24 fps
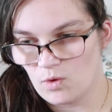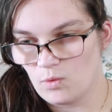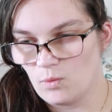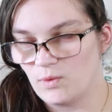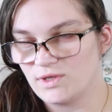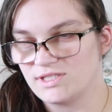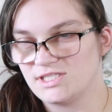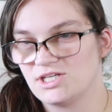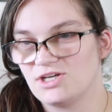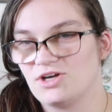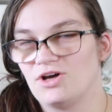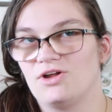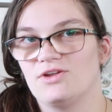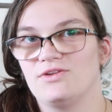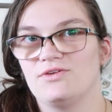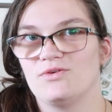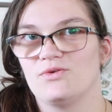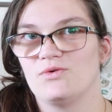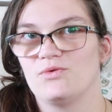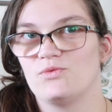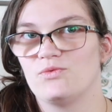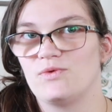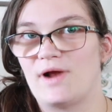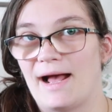what's it called,
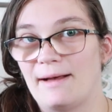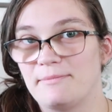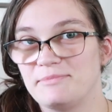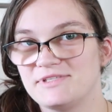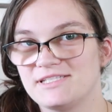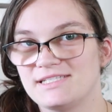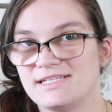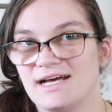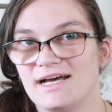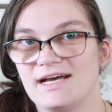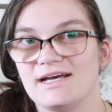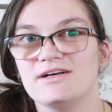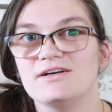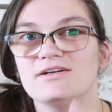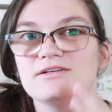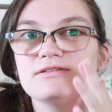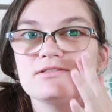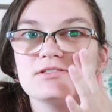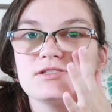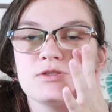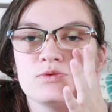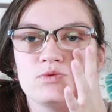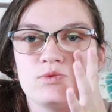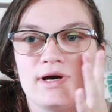wrap
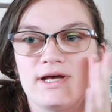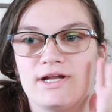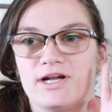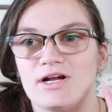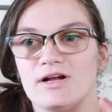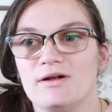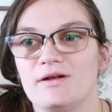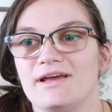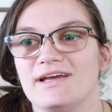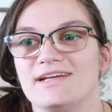style sweater,